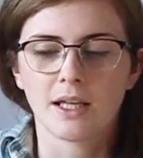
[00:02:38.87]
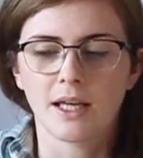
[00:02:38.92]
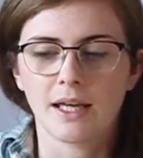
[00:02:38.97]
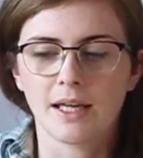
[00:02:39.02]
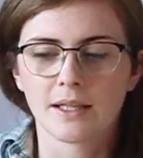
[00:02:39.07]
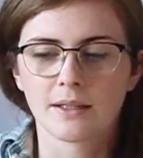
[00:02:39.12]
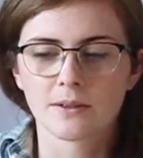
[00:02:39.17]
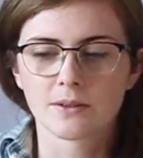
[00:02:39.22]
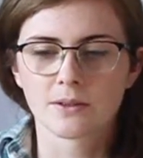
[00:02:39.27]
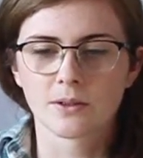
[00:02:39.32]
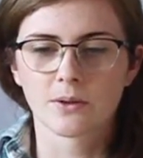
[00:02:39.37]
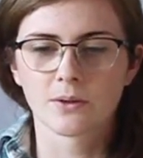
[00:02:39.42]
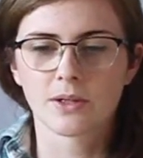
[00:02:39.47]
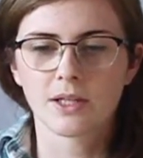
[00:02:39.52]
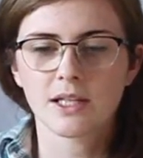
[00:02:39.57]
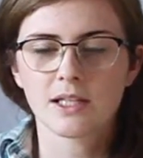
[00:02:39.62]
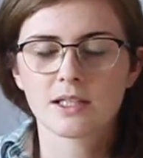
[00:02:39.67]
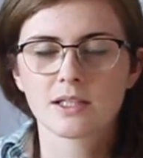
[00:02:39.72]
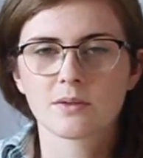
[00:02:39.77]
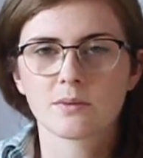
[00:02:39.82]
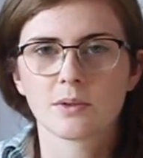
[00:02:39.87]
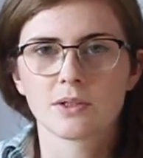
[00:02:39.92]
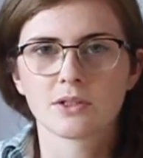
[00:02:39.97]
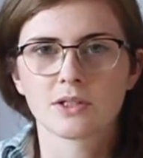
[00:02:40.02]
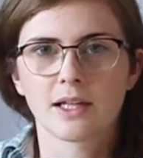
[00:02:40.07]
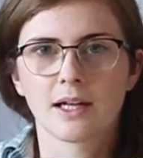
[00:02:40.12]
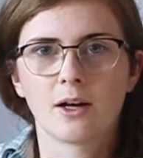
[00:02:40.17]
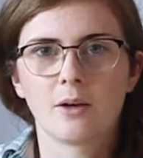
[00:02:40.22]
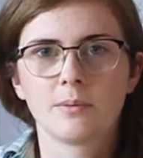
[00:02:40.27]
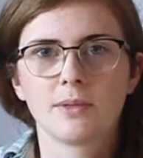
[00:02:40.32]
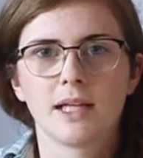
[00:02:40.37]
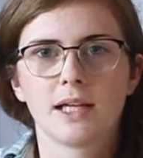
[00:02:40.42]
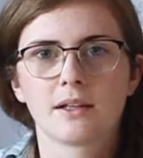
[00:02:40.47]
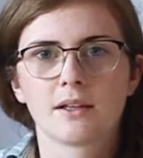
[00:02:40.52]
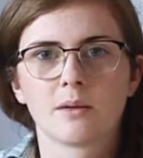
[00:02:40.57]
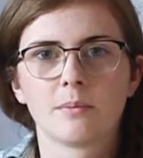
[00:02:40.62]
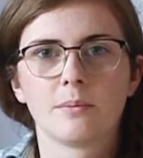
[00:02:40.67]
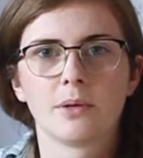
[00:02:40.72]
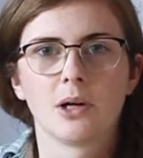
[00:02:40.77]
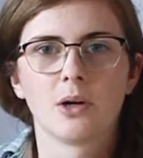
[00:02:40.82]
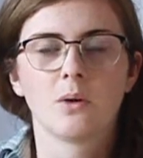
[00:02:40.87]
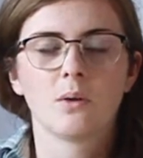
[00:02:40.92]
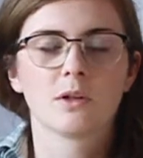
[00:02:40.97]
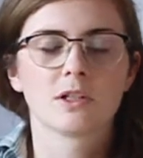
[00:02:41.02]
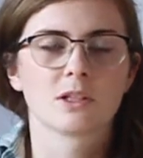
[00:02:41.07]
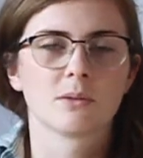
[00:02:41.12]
And so this was to help take the bow.